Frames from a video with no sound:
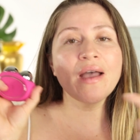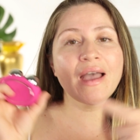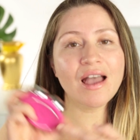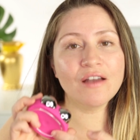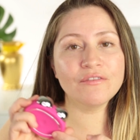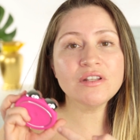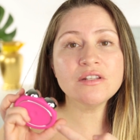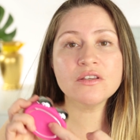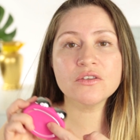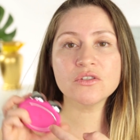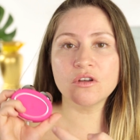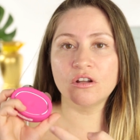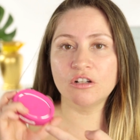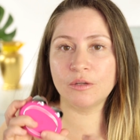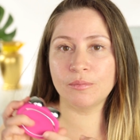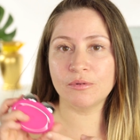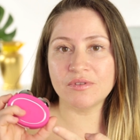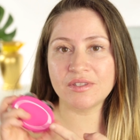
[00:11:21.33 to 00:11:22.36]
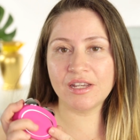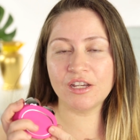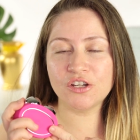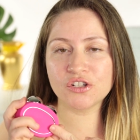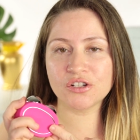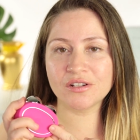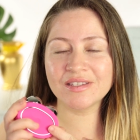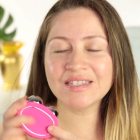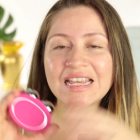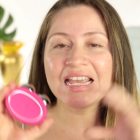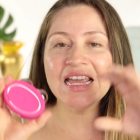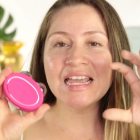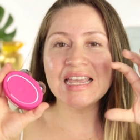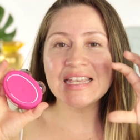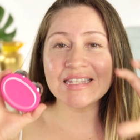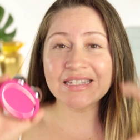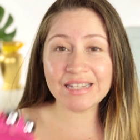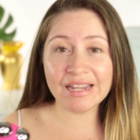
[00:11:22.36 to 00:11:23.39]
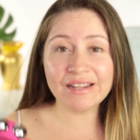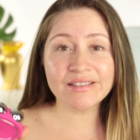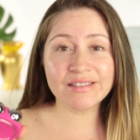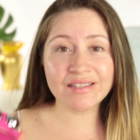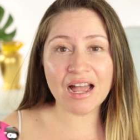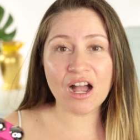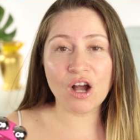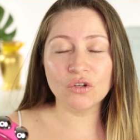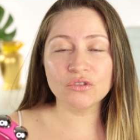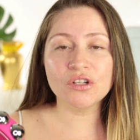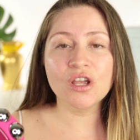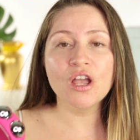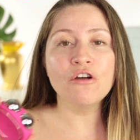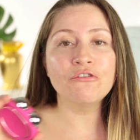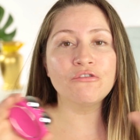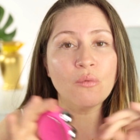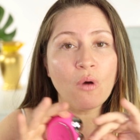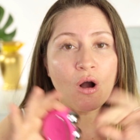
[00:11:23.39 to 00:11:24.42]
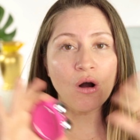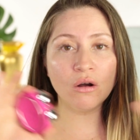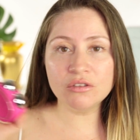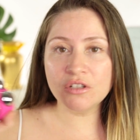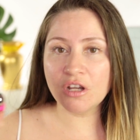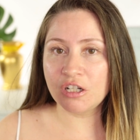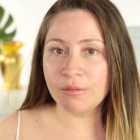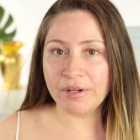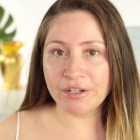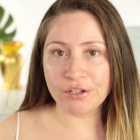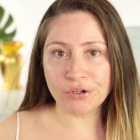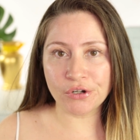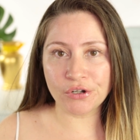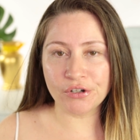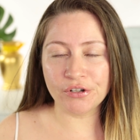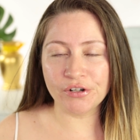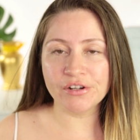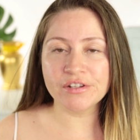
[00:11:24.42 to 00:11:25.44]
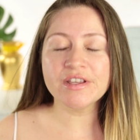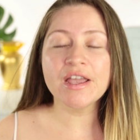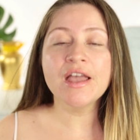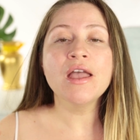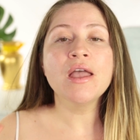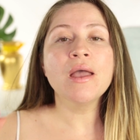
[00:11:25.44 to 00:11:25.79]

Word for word: Having T-sonic pulsations stands out from all the other microcurrent